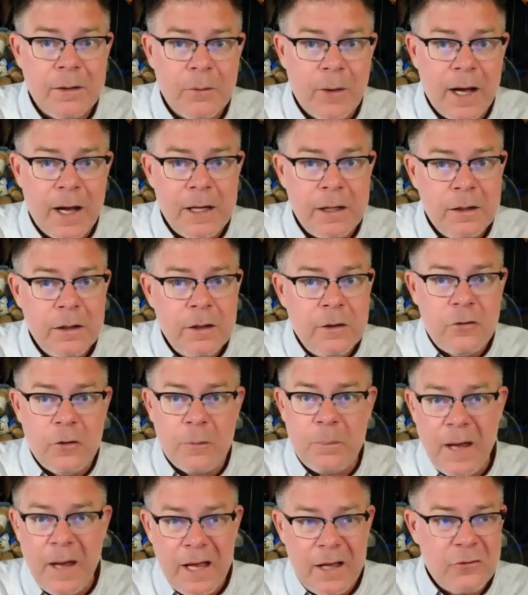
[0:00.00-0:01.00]
right?
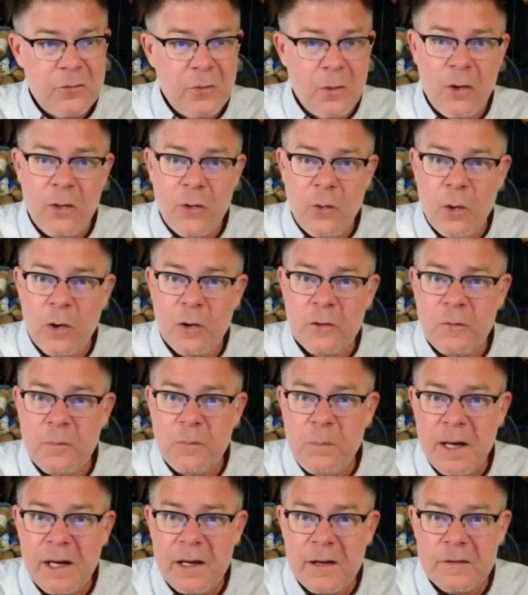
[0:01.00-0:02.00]
Japan's one of the world's
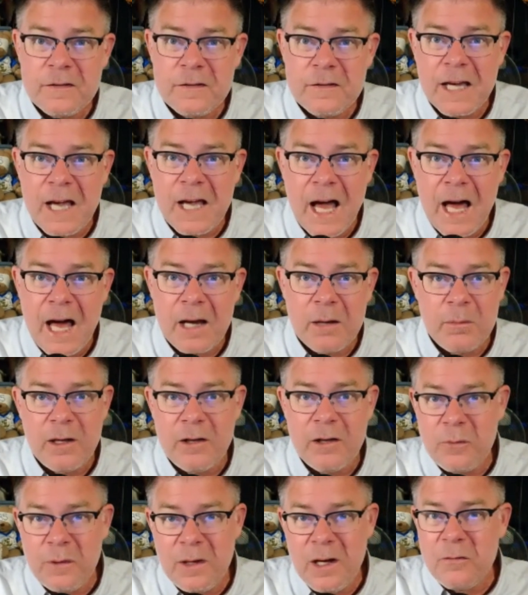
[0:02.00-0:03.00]
biggest
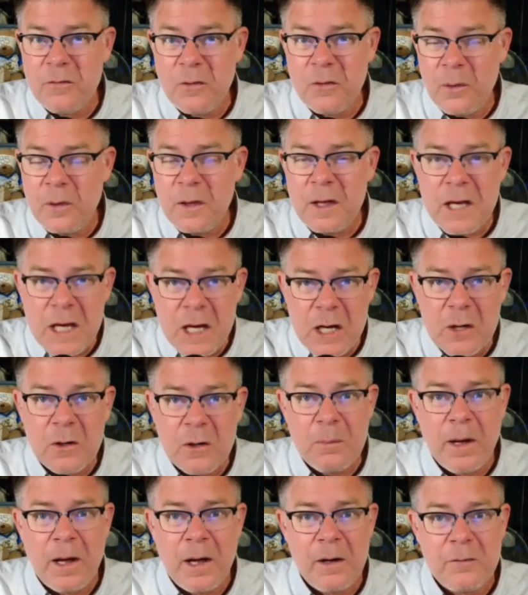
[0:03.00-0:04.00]
economies. We never really hear
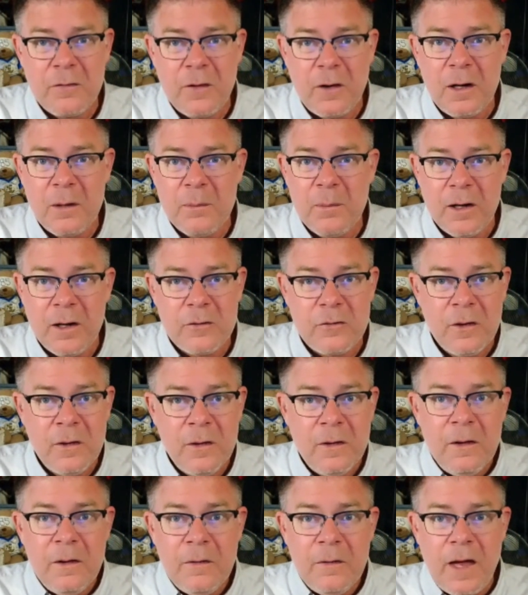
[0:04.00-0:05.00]
about it very much.
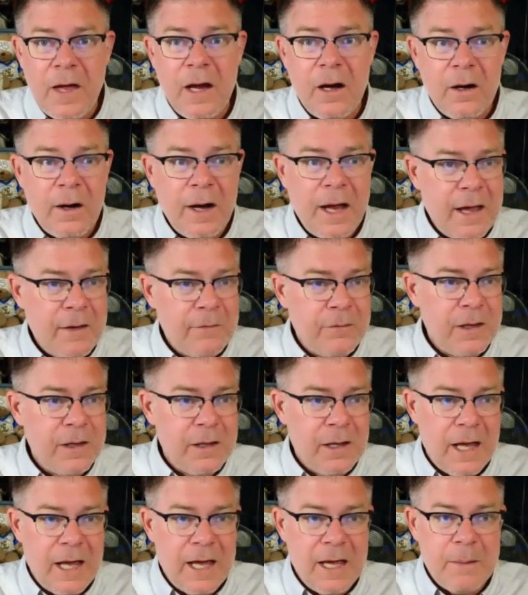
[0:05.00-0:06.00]
They are
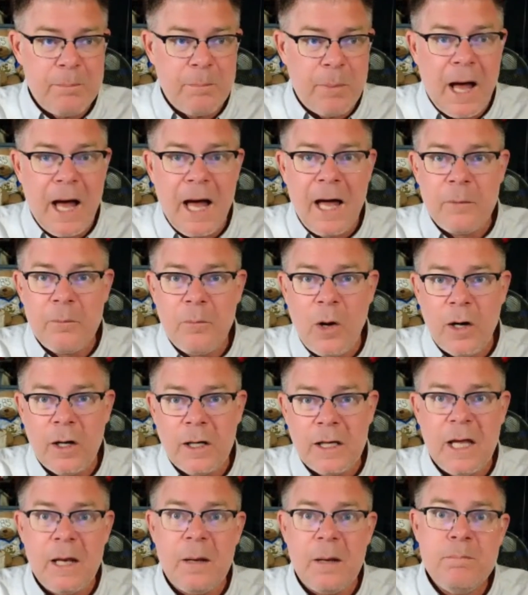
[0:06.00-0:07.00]
having a bond
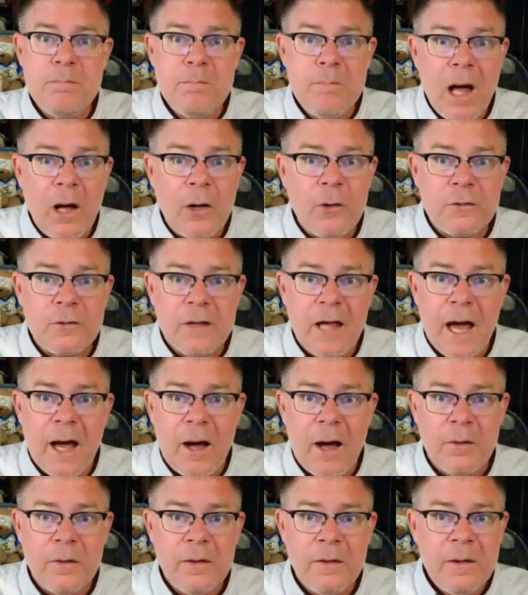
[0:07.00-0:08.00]
market
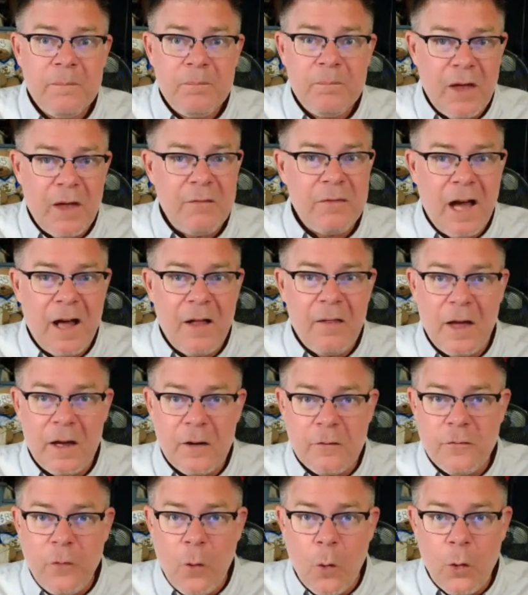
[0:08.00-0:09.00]
meltdown. They've got like
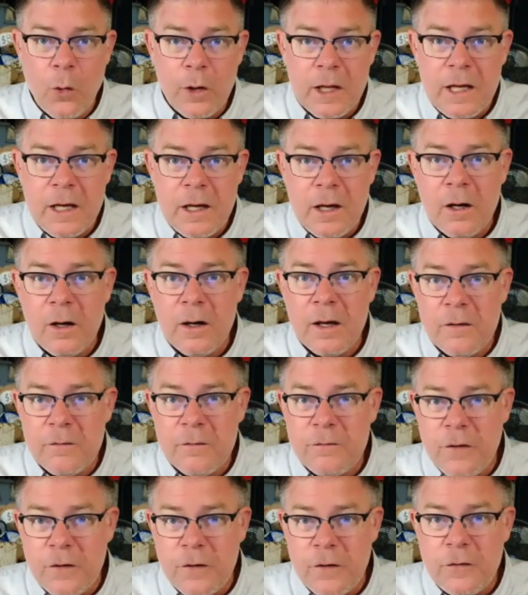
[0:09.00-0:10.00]
40-year and
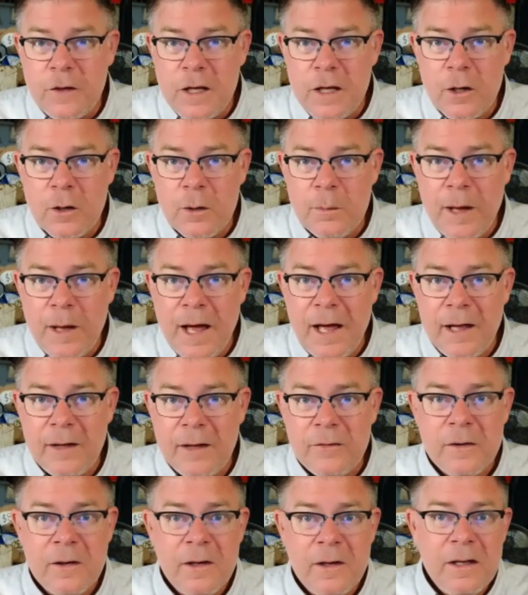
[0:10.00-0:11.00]
50-year
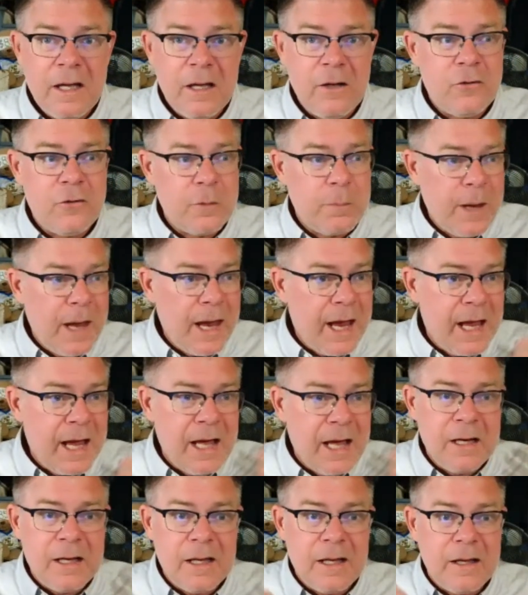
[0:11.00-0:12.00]
bonds. And
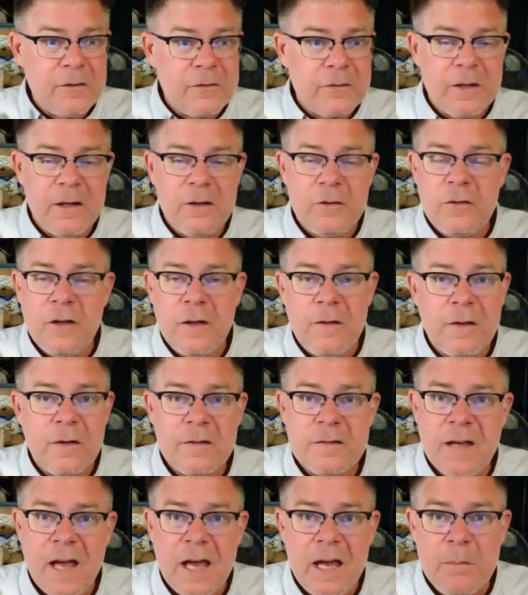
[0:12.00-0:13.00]
Japan is in the
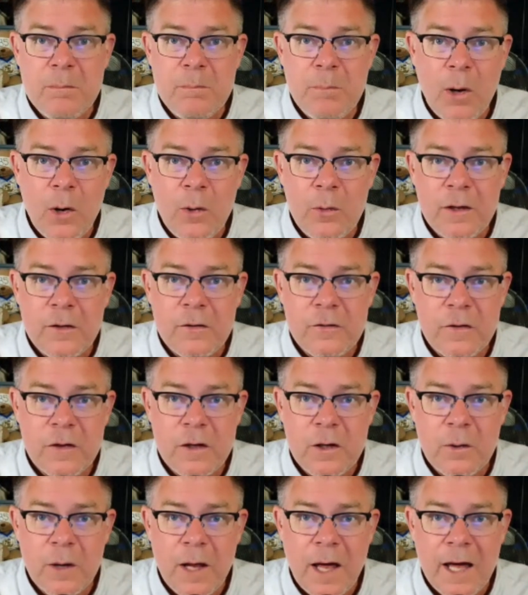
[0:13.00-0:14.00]
same boat as the
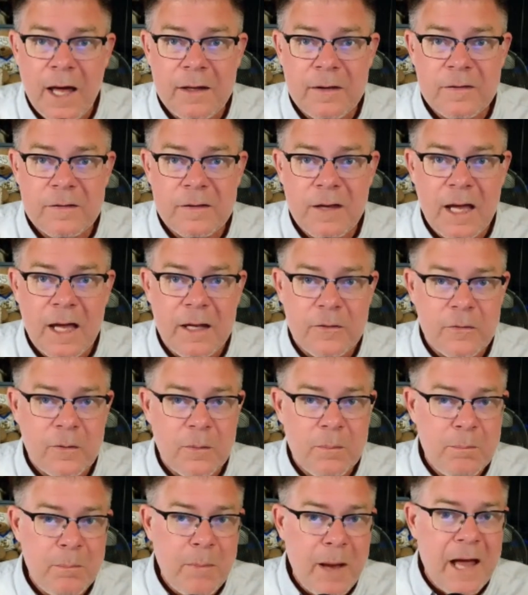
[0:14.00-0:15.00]
United States.
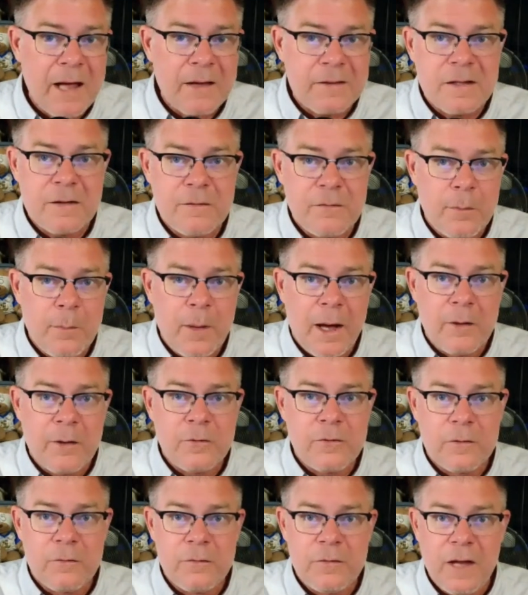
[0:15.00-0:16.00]
Massive
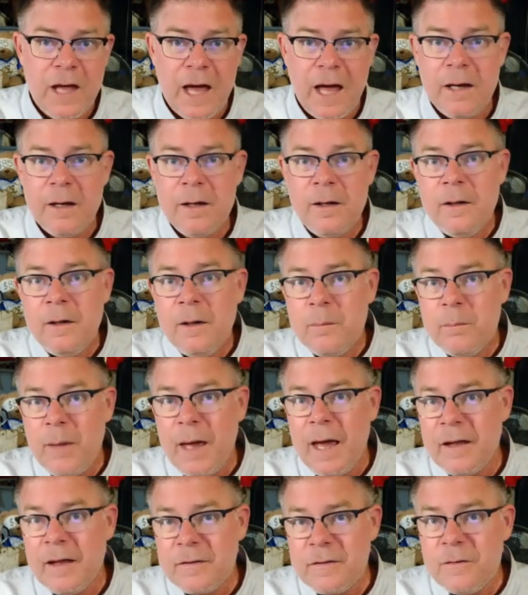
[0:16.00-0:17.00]
amounts of debt,
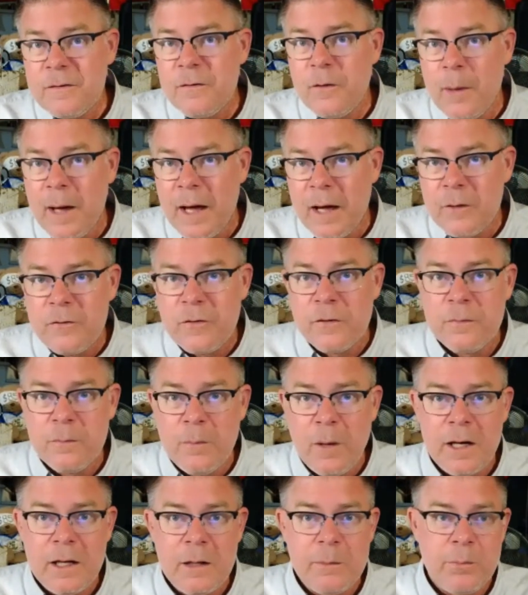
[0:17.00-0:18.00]
massive amounts of
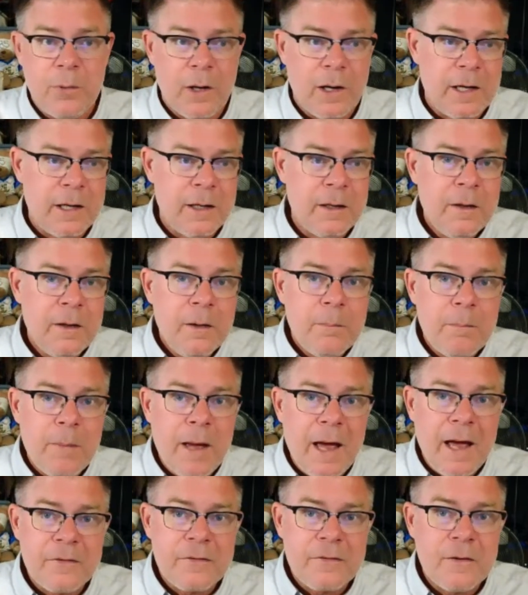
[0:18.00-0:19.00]
money printing,
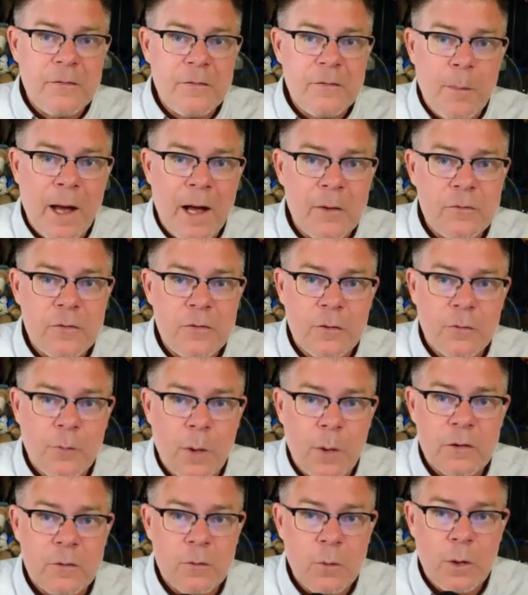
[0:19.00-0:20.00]
massive amounts of
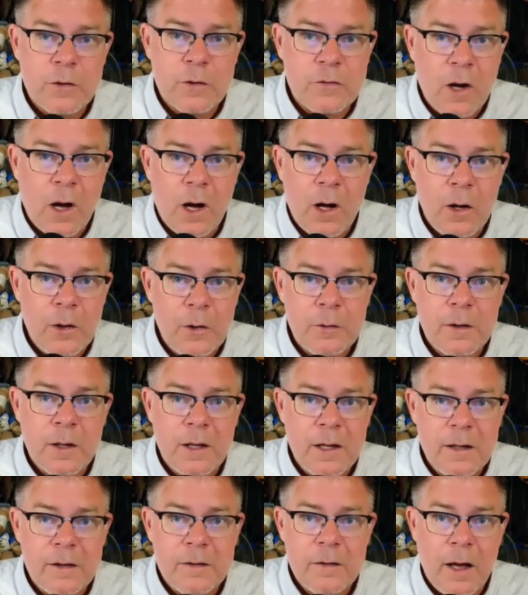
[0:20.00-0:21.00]
what's called
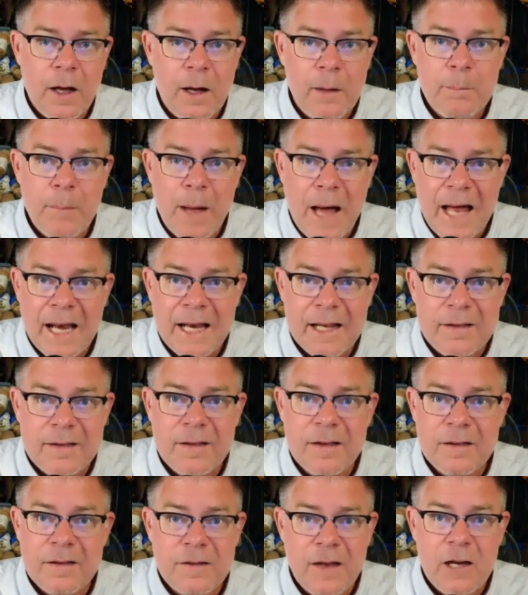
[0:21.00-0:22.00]
a
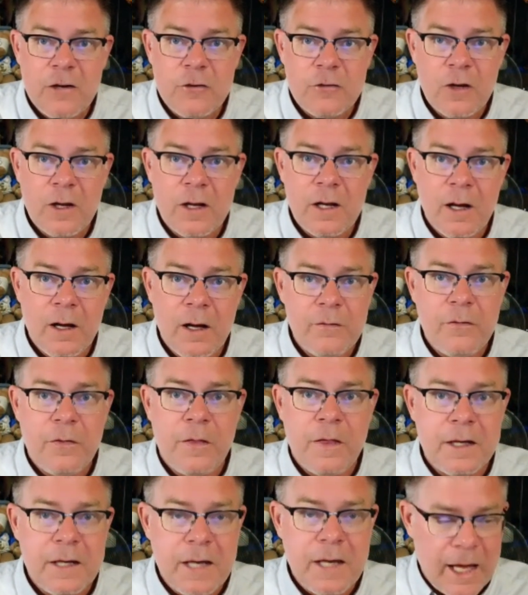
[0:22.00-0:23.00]
monetization of
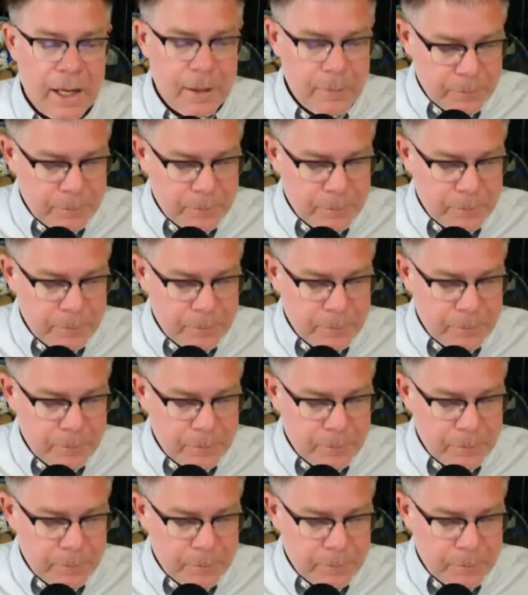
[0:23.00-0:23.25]
the debt.